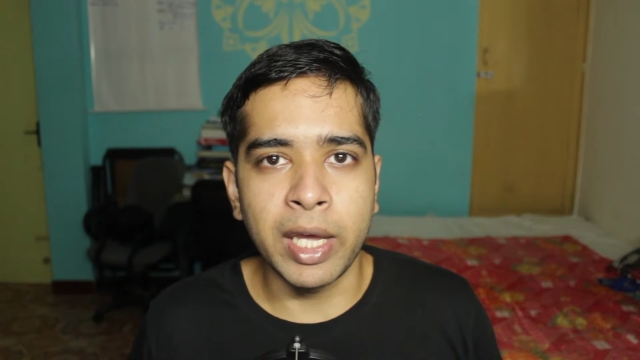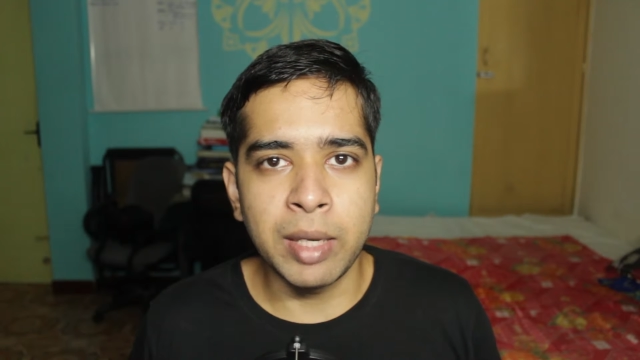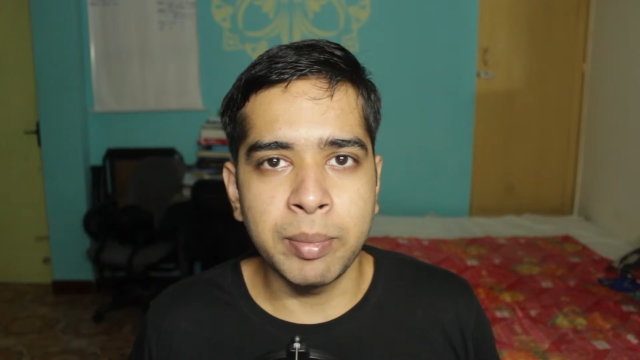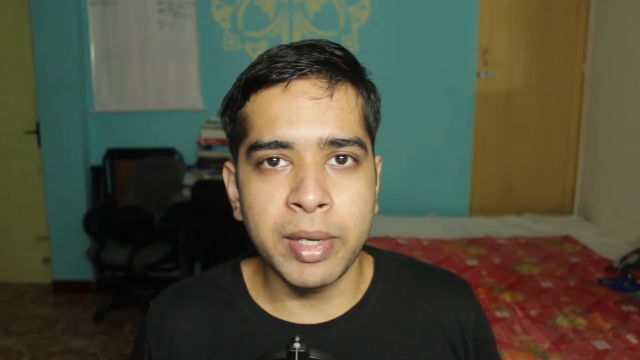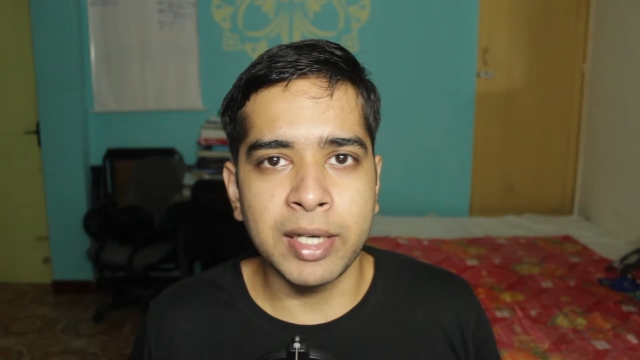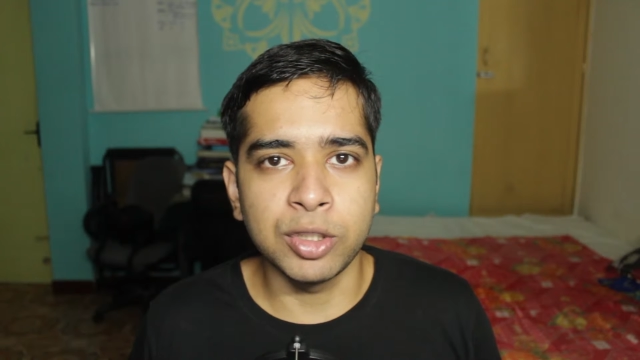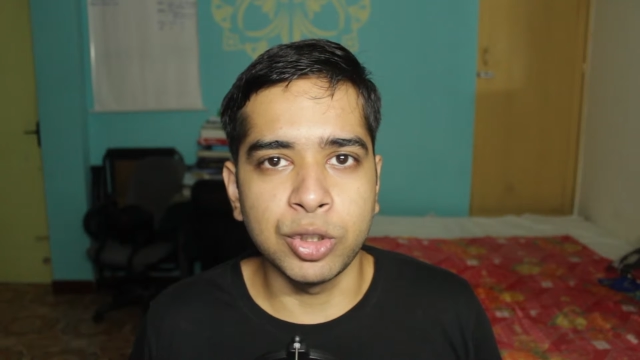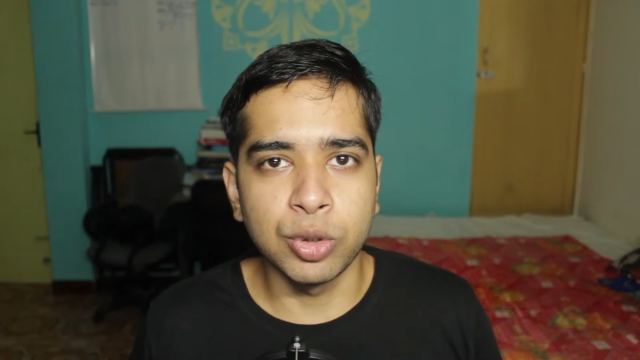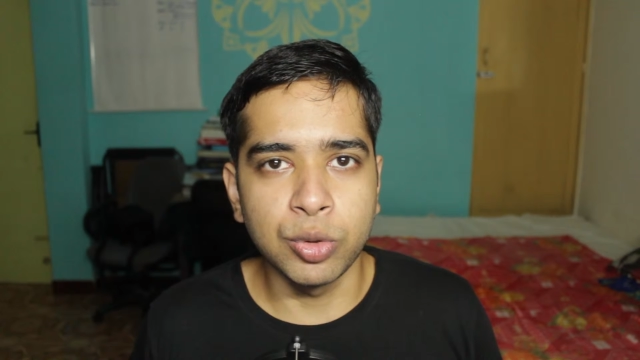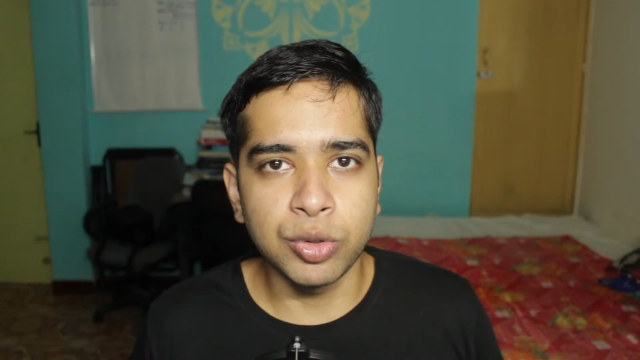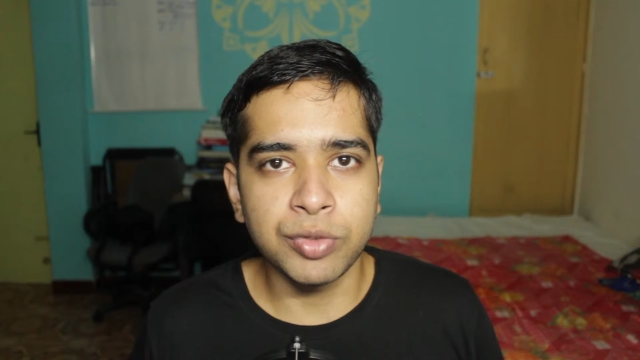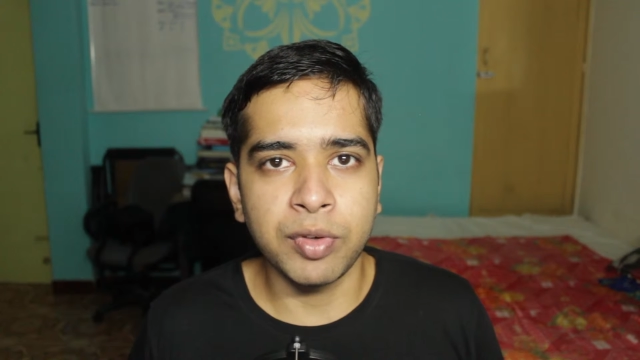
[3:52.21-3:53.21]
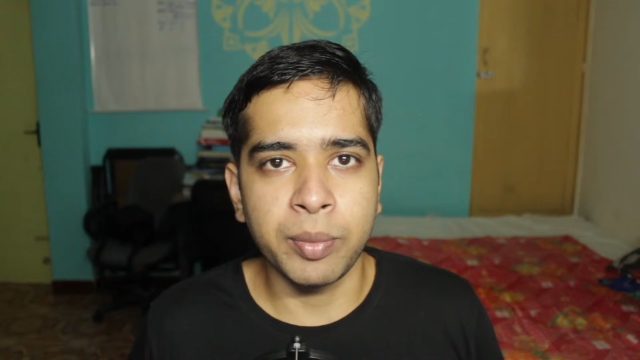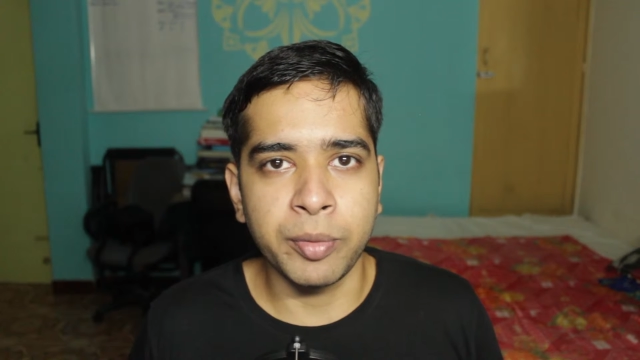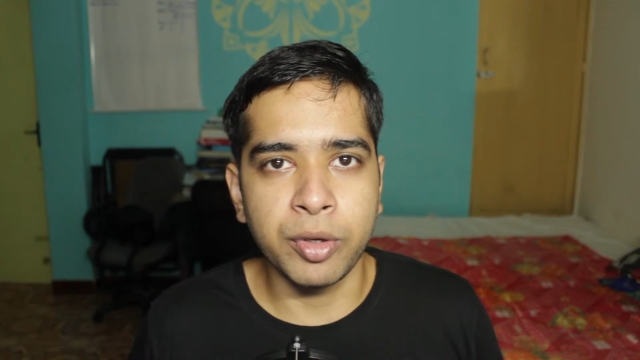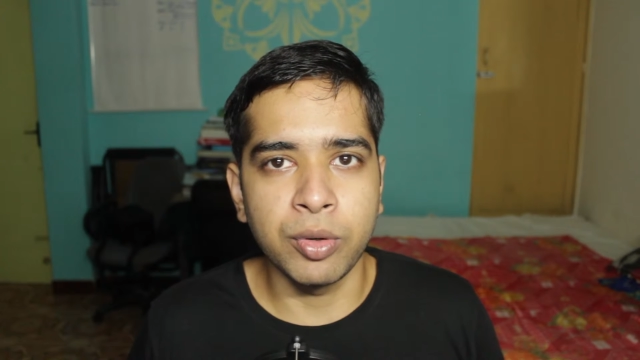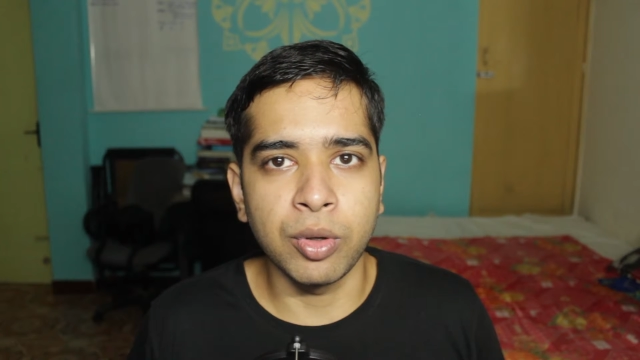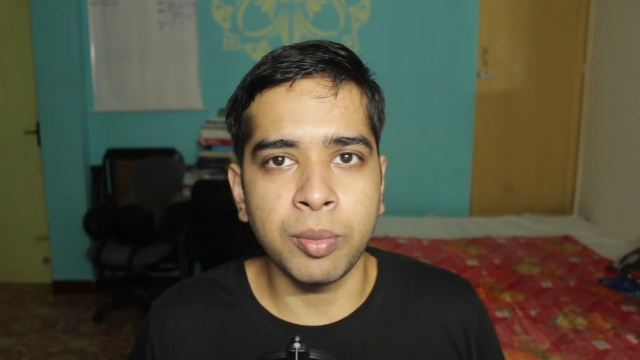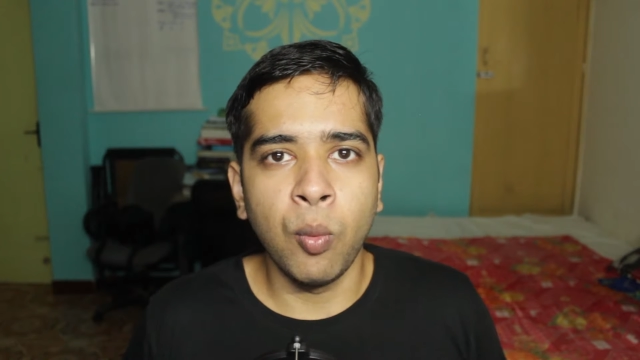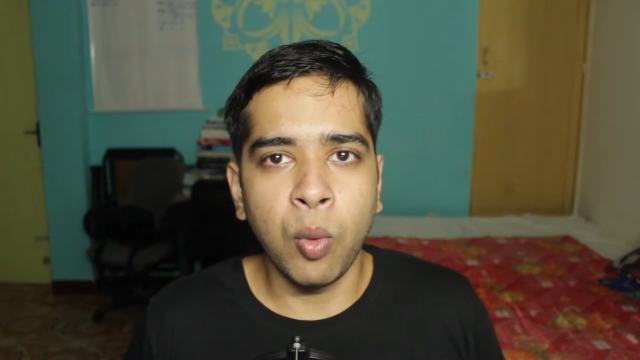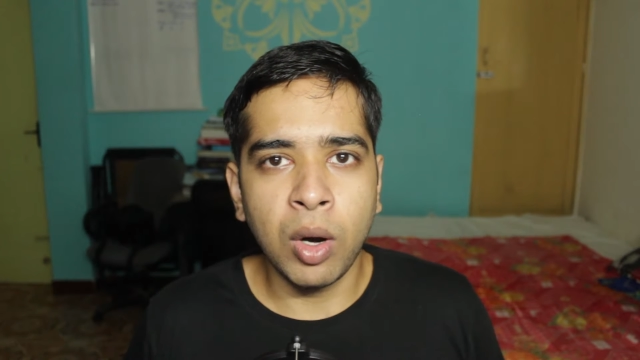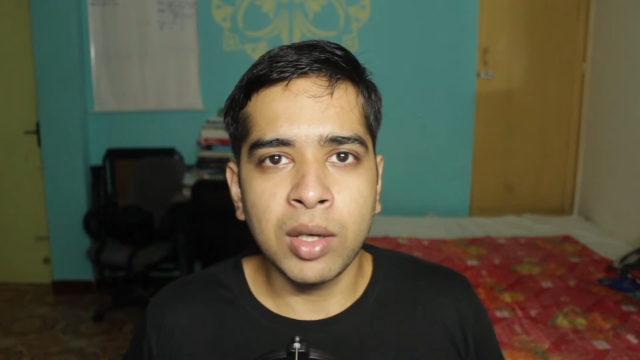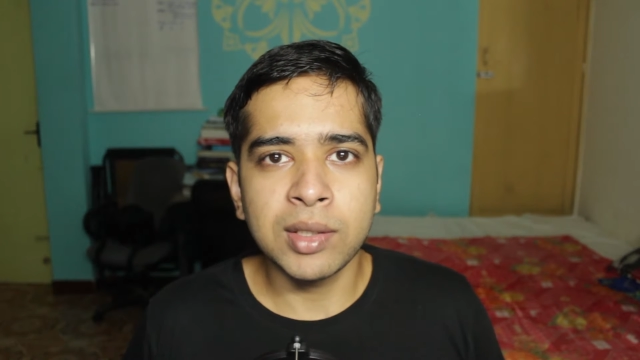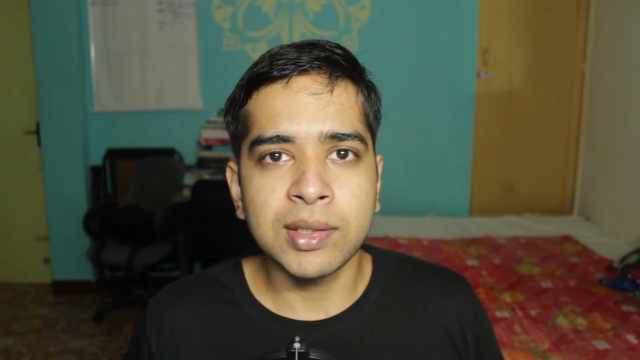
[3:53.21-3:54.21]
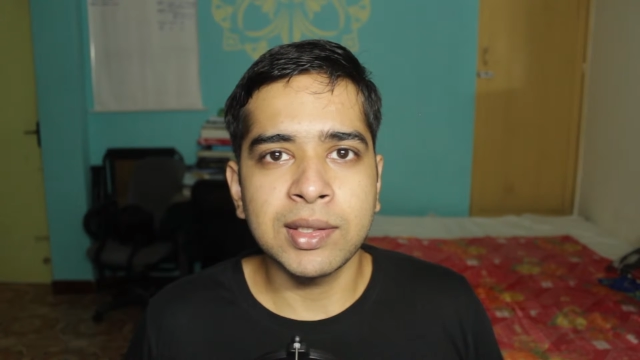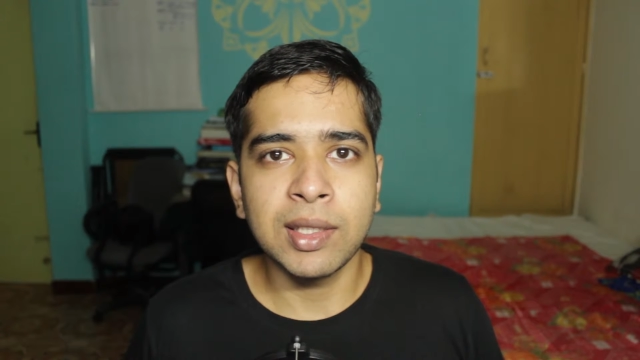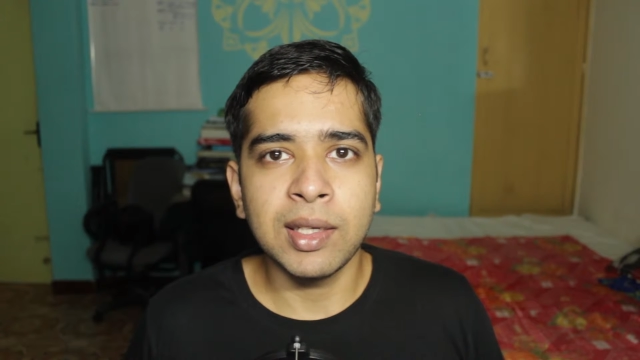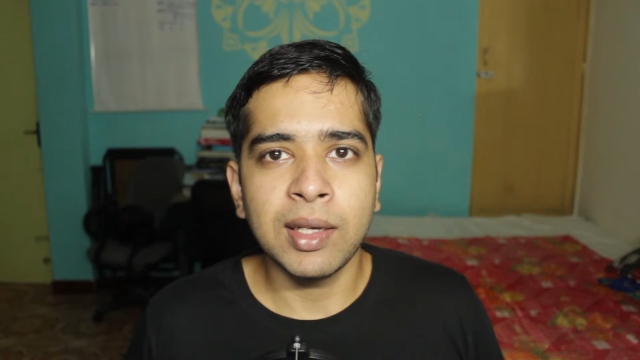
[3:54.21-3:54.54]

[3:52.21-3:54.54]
eliminate Jews from Europe was